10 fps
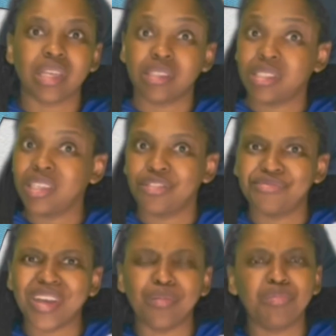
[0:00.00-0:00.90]
as I said,
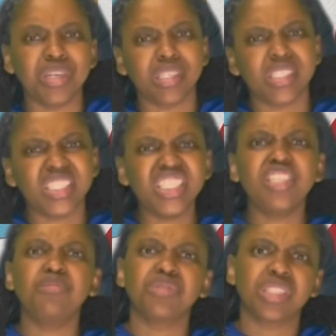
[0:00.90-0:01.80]
fabric,
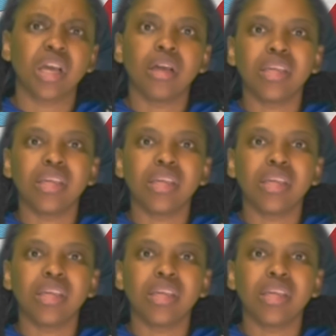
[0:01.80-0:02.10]
seams,